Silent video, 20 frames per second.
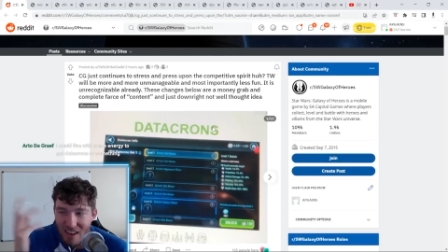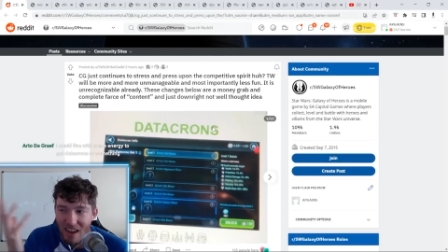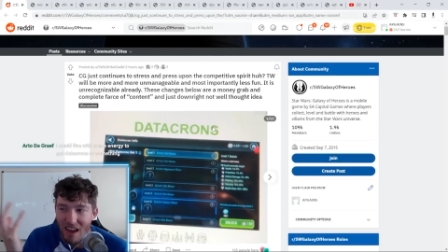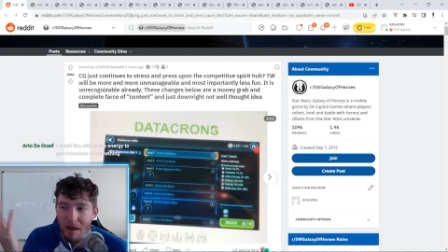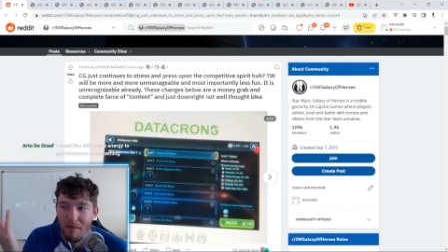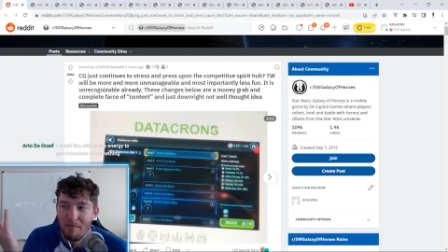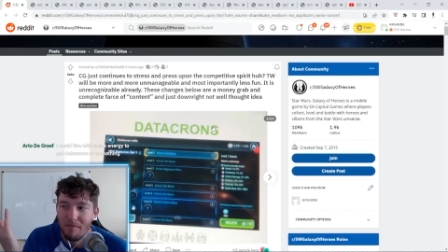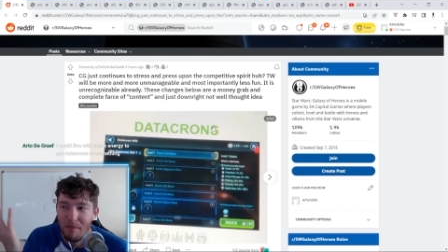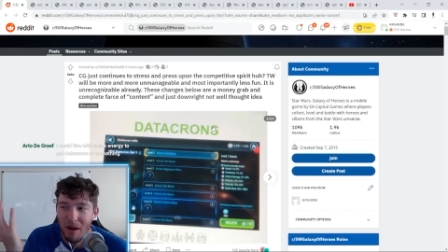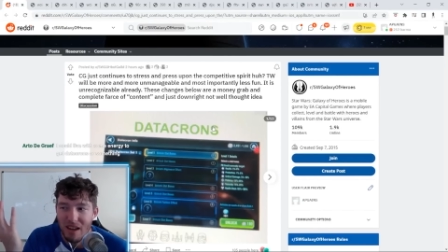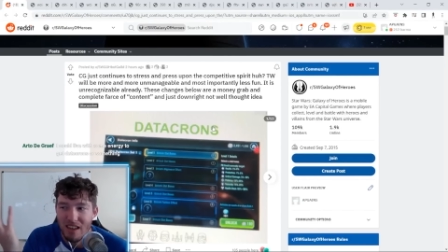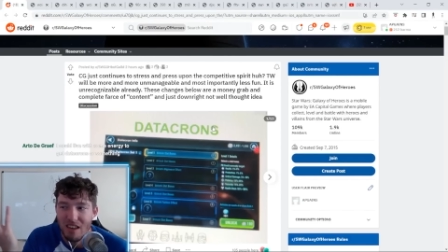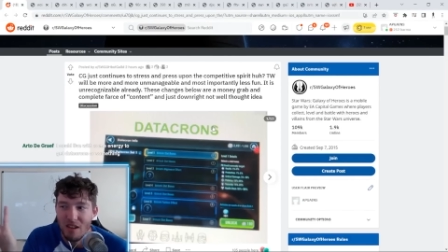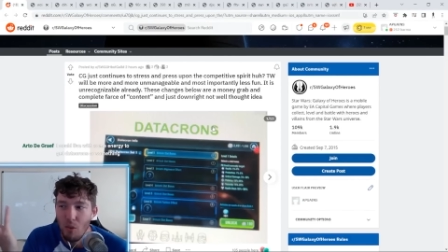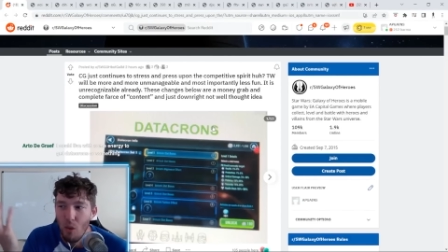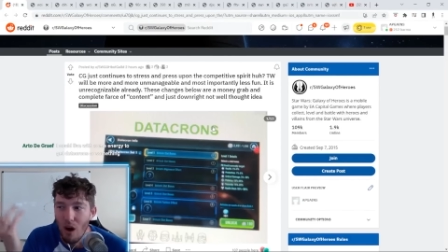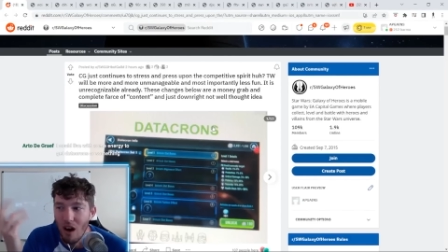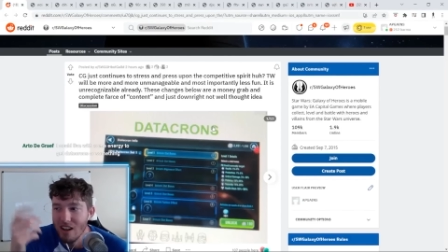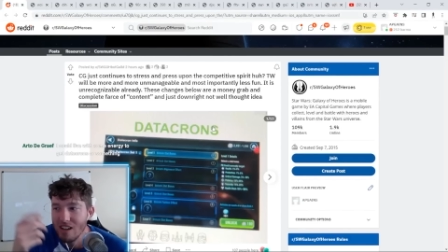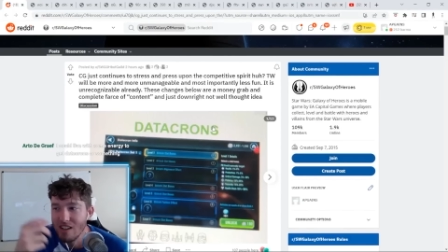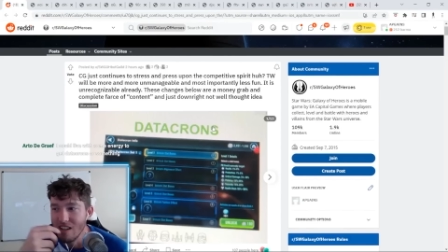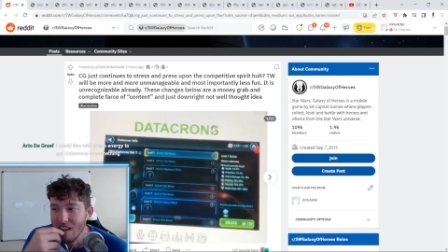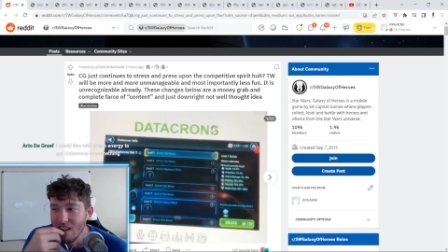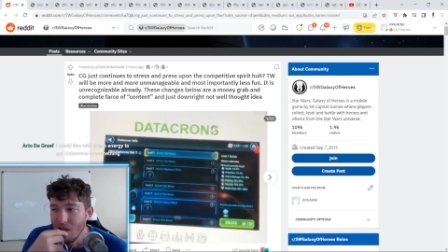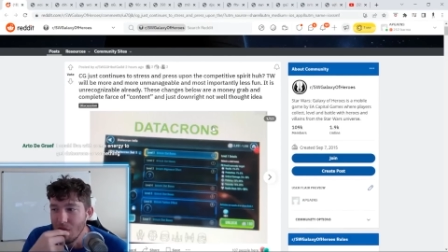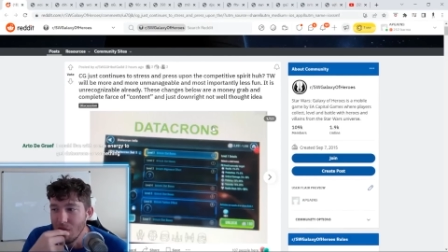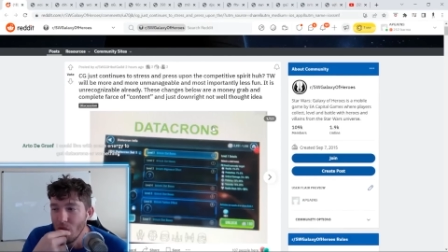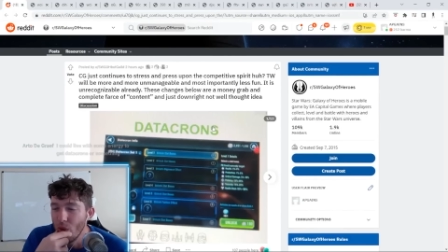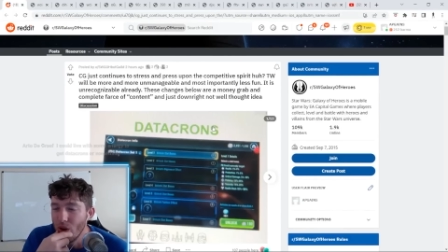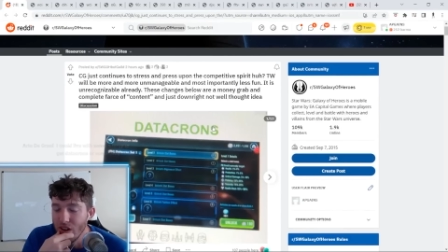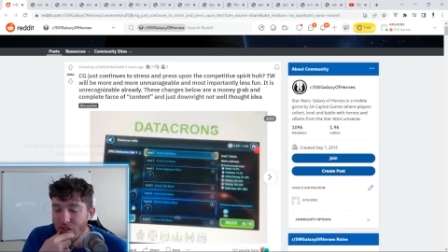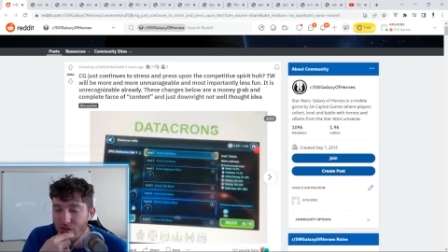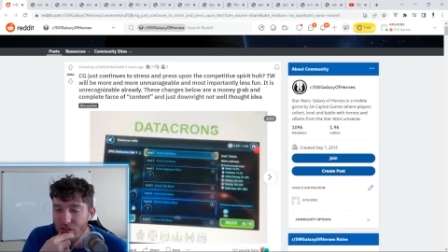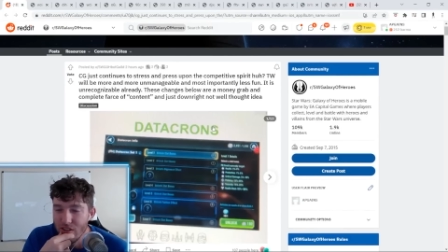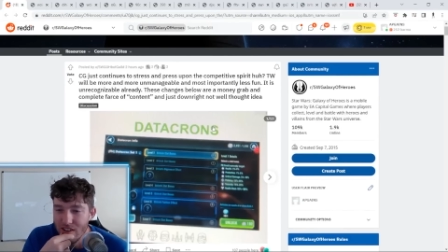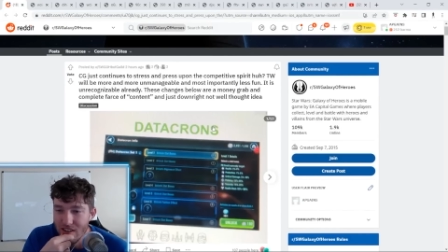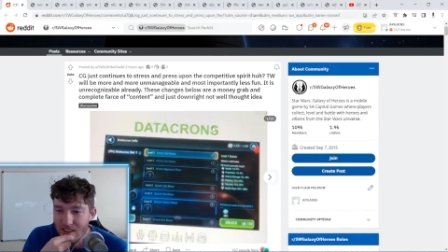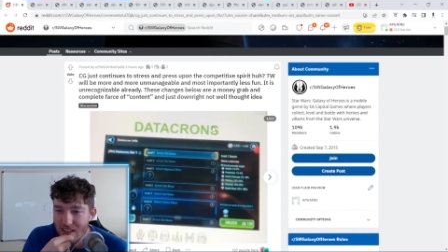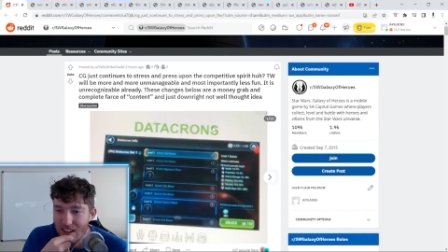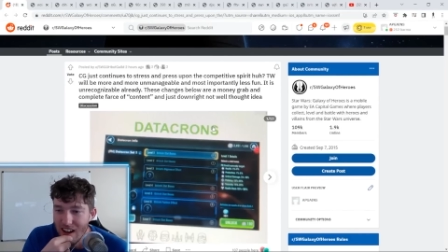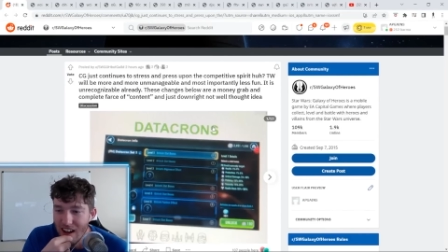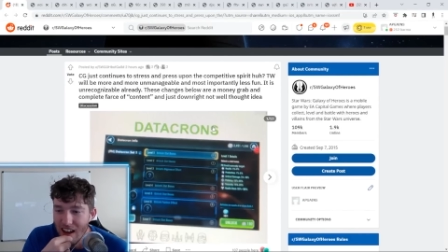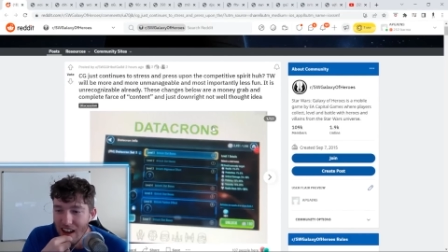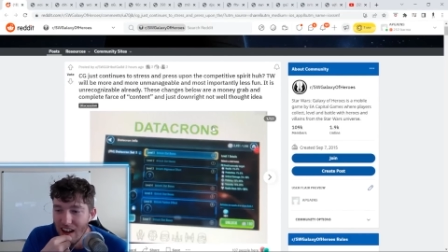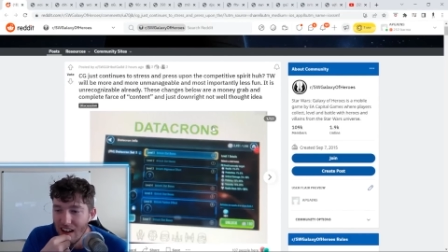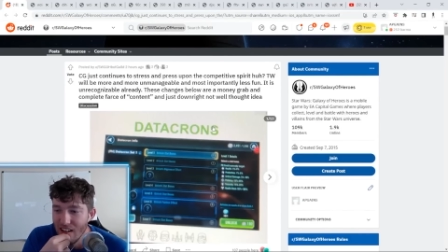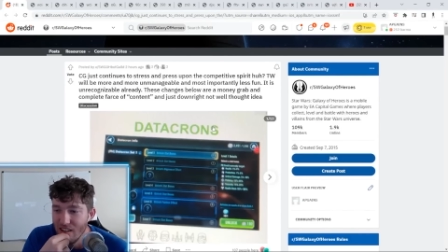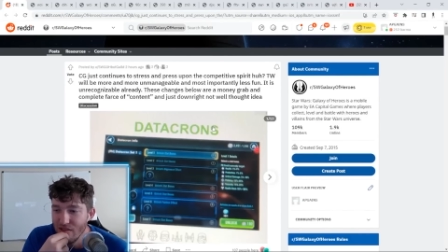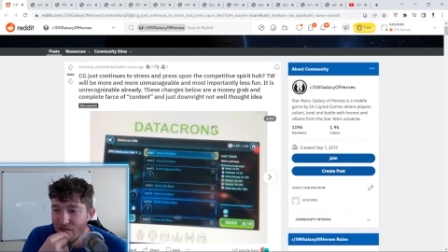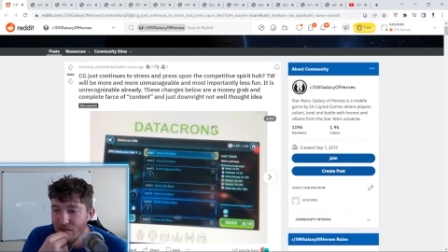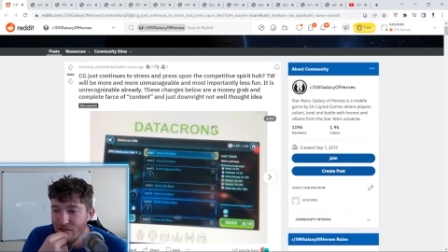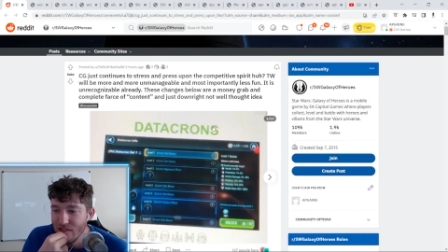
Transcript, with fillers: and my Ewok team or whatever it is that I have.